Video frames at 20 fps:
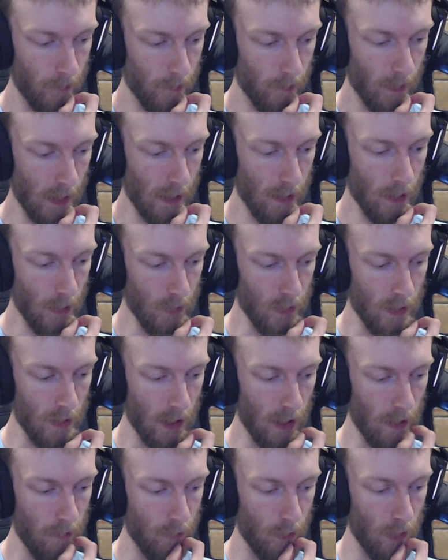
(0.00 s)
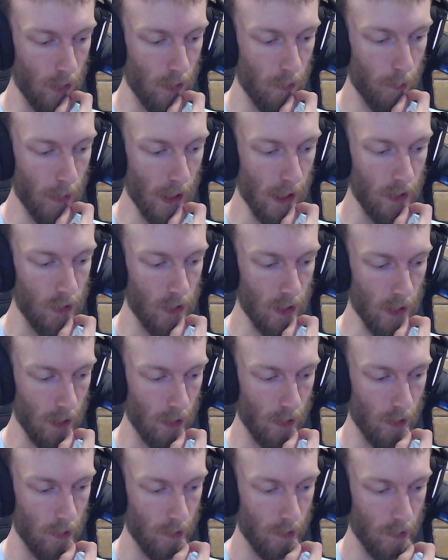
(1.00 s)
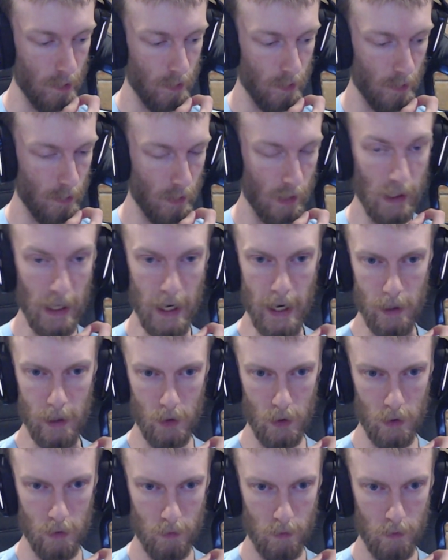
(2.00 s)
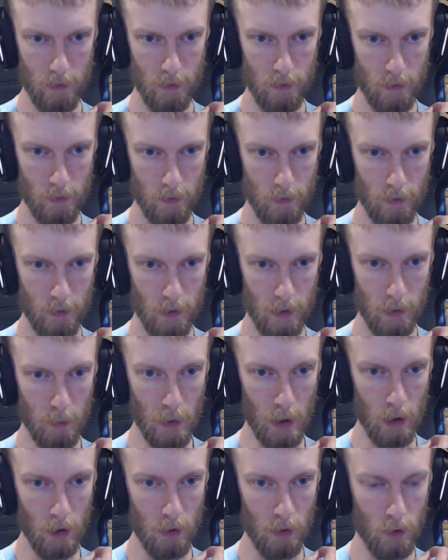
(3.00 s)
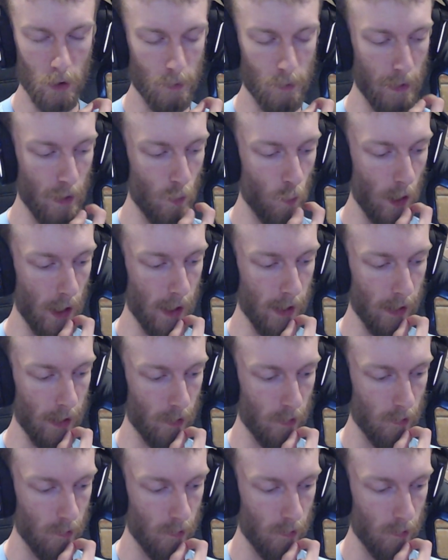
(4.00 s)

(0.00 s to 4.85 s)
He doesn't have another basic yet. Might have just been waiting.